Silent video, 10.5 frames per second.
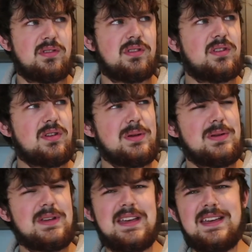2
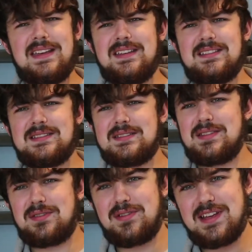years,
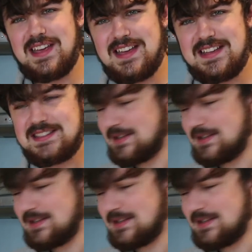3 years,